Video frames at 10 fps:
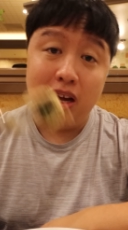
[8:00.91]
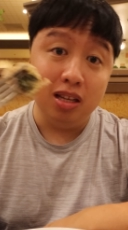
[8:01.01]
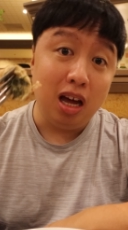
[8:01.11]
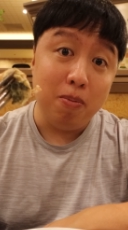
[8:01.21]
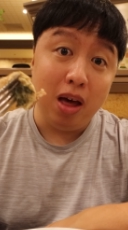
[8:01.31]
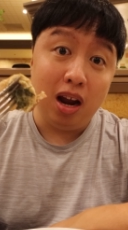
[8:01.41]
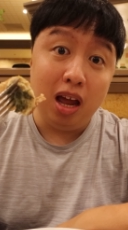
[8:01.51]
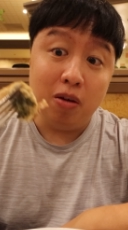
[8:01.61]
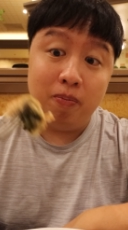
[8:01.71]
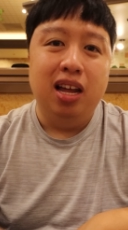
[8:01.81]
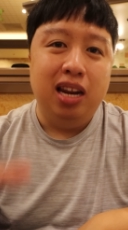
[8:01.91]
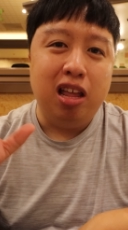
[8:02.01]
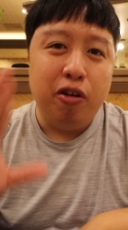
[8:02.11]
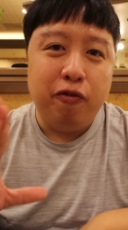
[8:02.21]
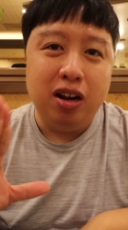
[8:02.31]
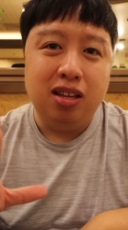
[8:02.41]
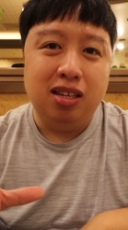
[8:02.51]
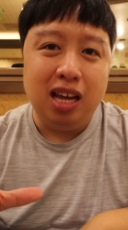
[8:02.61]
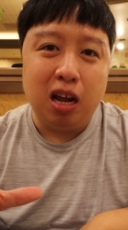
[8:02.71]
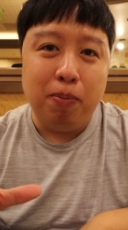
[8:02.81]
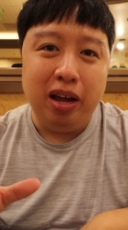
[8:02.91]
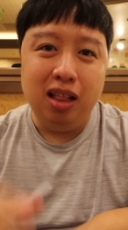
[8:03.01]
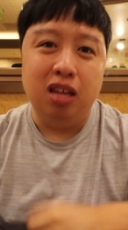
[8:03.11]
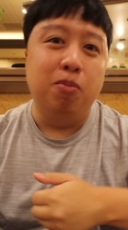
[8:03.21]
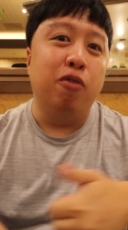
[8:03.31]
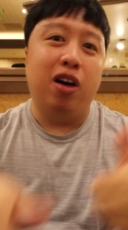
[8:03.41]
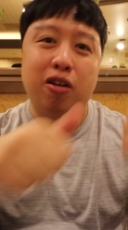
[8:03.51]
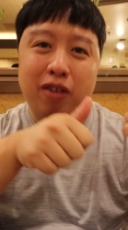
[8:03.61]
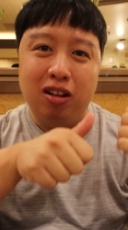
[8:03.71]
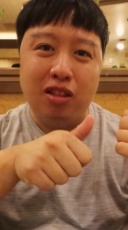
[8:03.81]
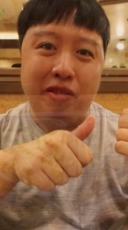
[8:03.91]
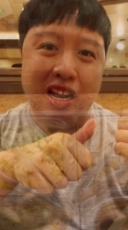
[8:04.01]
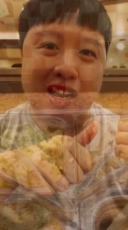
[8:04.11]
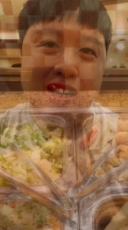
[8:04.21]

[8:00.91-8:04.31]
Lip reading: it's not a bad item. Now that I finished the second plate, let's move on to round 3.